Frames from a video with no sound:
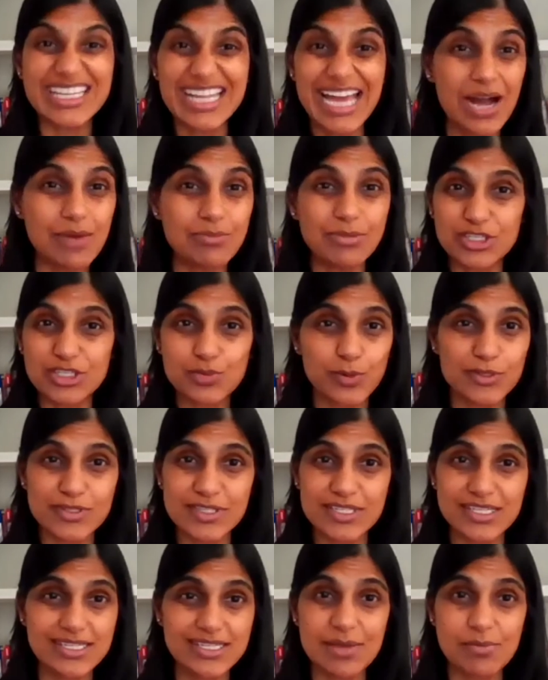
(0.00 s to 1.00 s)
how much
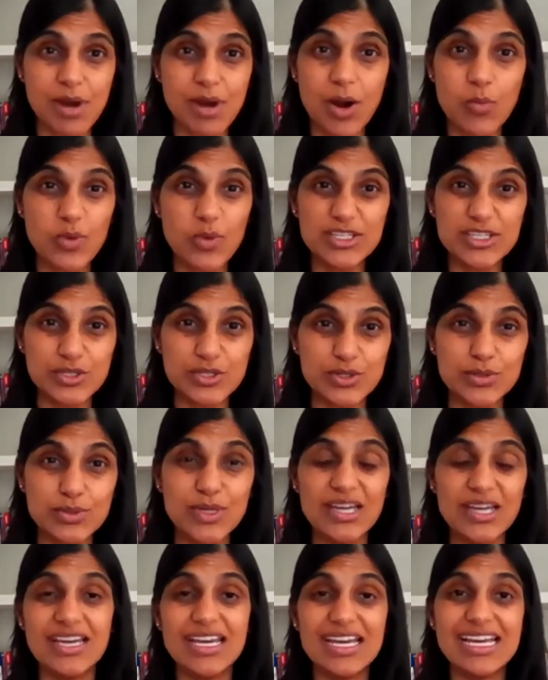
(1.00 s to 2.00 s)
prostate MR we do
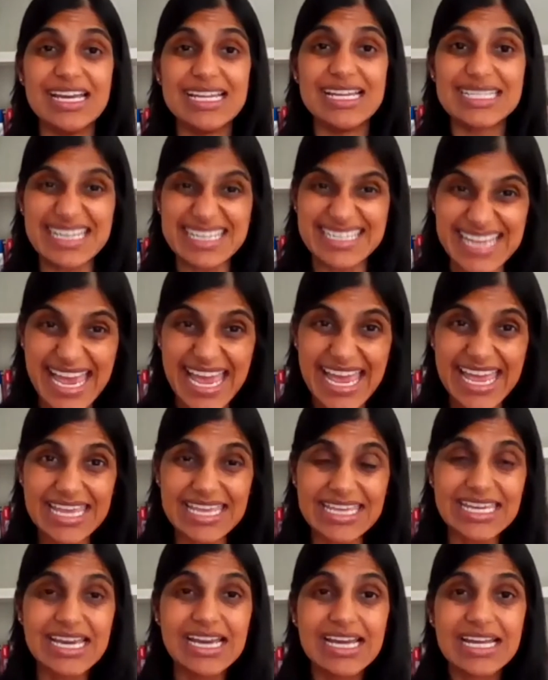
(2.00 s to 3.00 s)

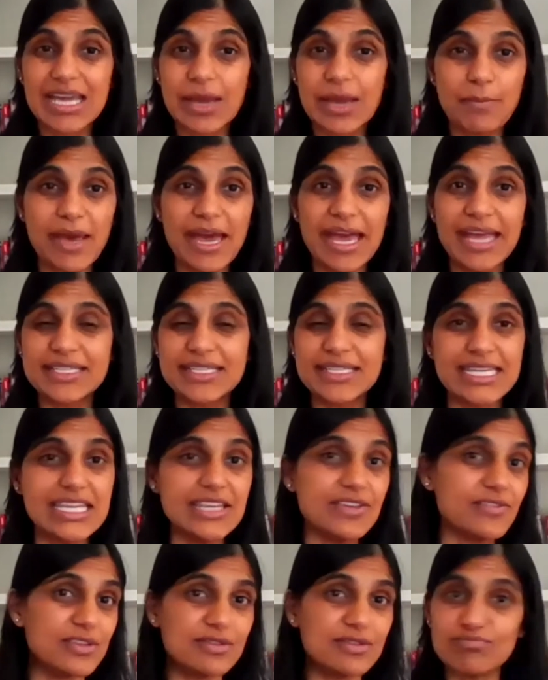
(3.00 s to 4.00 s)
today compared to
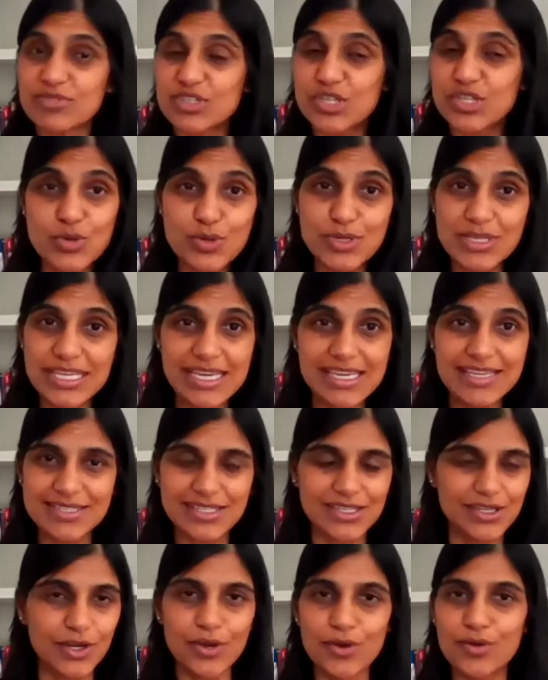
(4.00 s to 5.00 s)
even 2 years
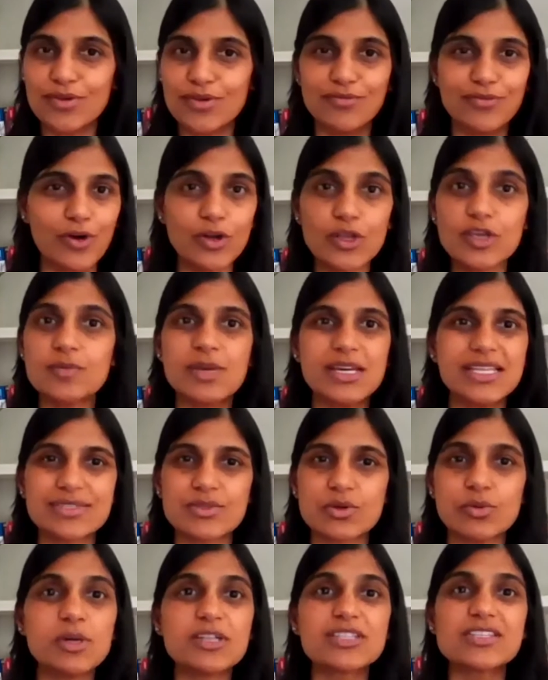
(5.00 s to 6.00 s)
ago, the volume has
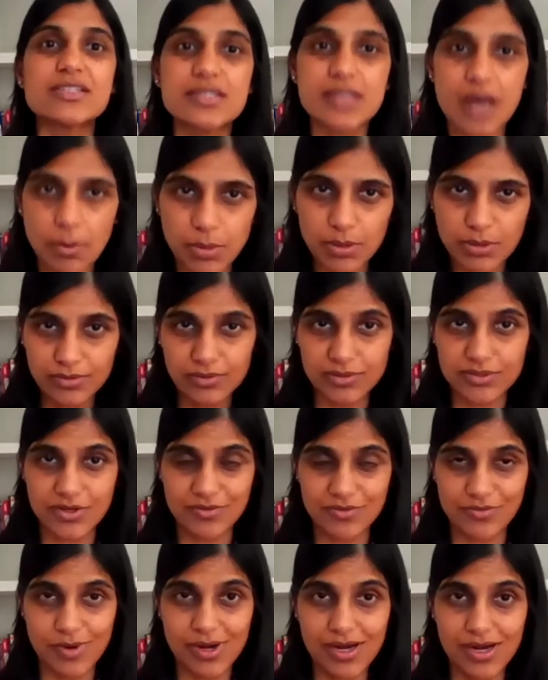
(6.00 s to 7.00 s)
almost doubled of
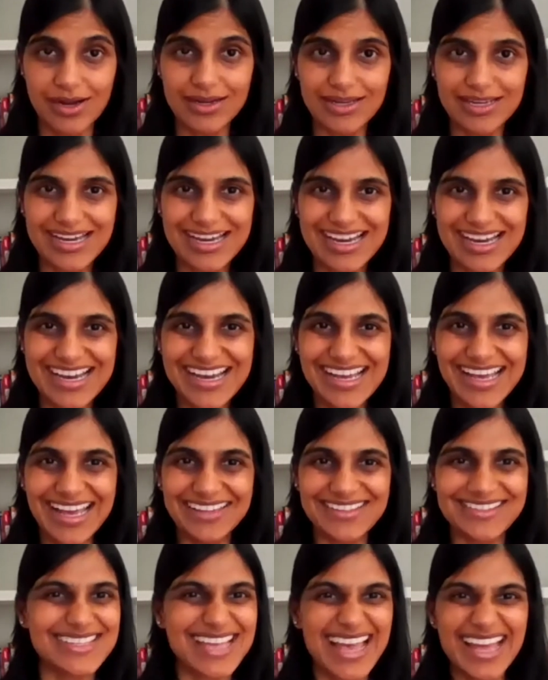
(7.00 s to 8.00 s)
work.
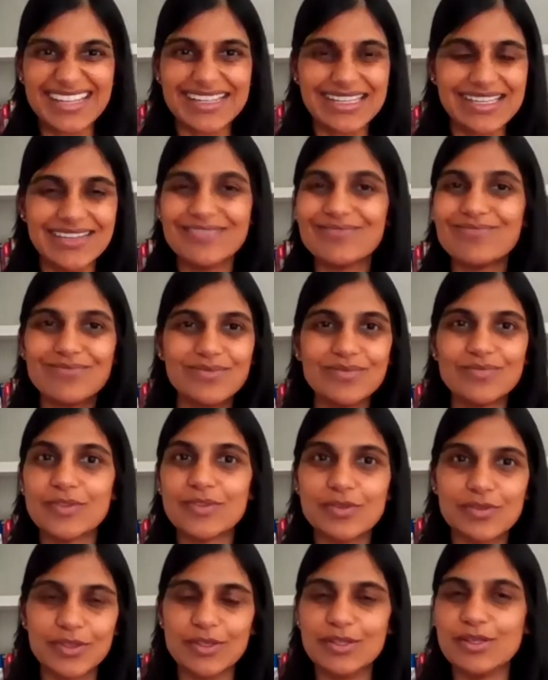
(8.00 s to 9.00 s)
And sadly,
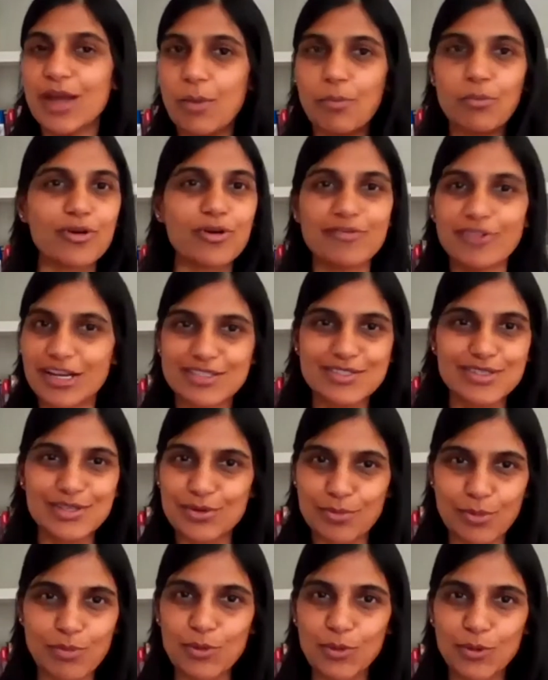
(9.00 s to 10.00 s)
the number of us that
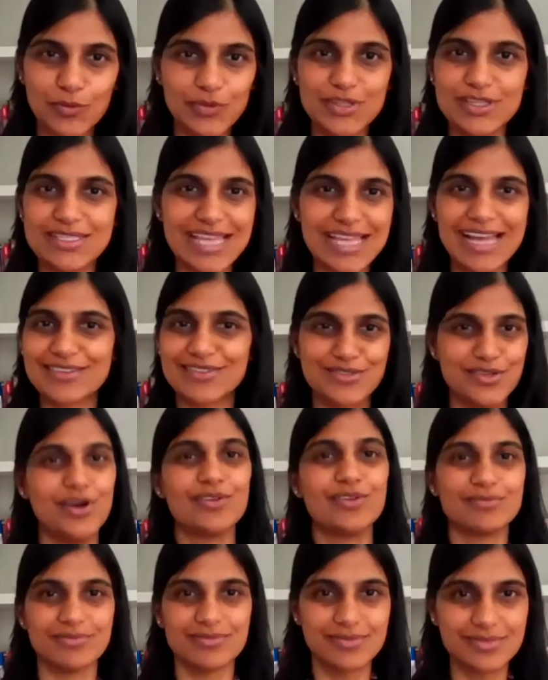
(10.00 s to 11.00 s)
report these has
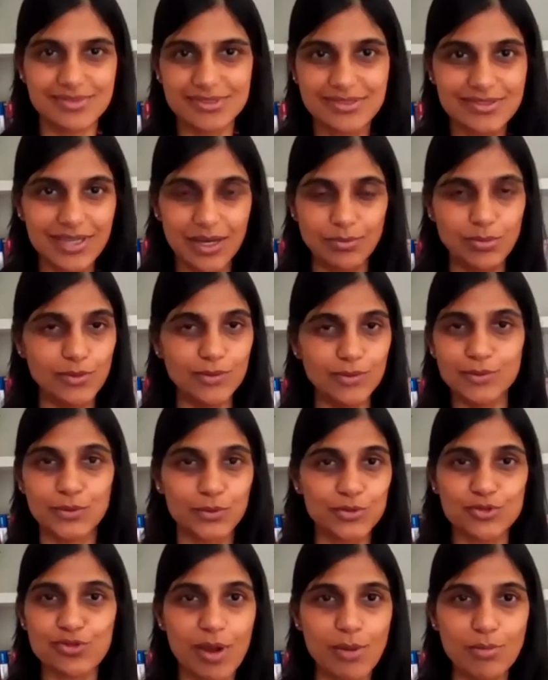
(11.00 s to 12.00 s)
not doubled or
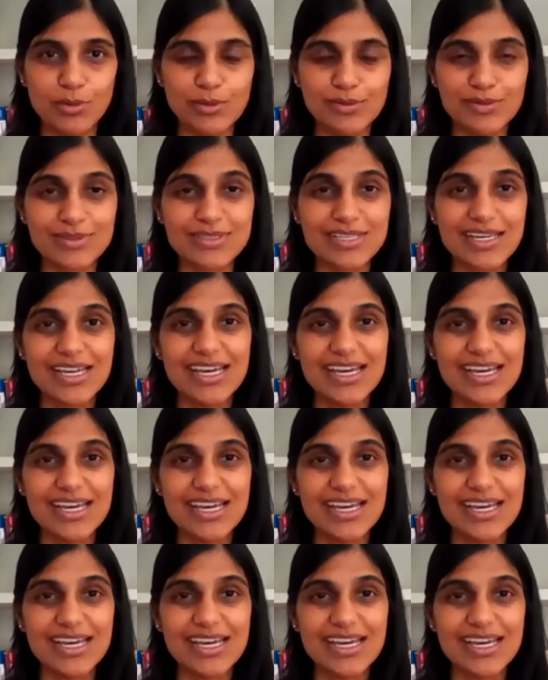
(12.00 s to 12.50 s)
trebled.